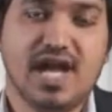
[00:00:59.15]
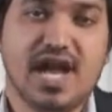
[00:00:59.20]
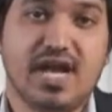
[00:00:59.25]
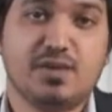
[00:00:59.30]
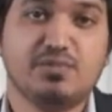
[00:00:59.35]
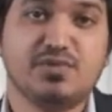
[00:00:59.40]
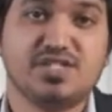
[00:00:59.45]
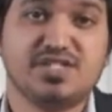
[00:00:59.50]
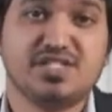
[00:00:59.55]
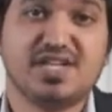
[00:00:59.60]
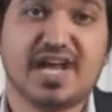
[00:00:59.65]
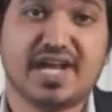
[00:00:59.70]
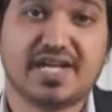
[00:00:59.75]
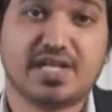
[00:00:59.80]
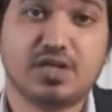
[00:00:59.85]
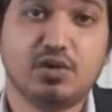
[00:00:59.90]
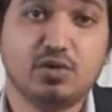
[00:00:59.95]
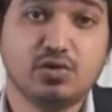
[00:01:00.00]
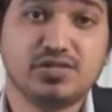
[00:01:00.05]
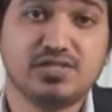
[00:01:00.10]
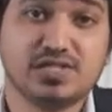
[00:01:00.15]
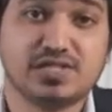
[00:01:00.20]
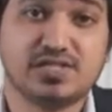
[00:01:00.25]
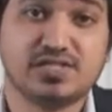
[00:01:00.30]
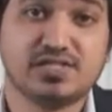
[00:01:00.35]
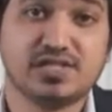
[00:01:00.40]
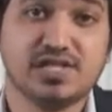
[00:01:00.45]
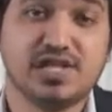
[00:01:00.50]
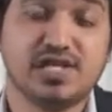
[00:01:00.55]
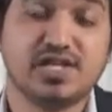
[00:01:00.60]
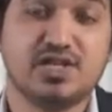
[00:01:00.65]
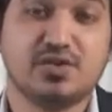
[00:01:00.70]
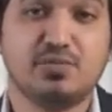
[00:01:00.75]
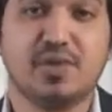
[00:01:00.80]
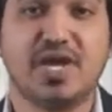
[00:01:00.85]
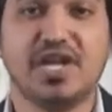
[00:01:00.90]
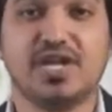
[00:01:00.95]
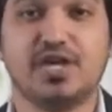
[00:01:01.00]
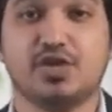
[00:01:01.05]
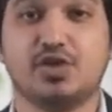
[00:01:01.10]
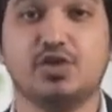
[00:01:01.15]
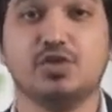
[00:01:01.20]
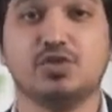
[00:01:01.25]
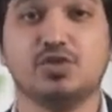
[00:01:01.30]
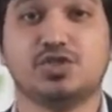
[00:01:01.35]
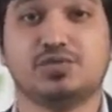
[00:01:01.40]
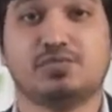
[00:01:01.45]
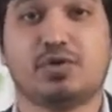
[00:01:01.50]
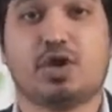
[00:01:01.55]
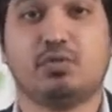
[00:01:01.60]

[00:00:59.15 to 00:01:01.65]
and misdiagnosis remain a huge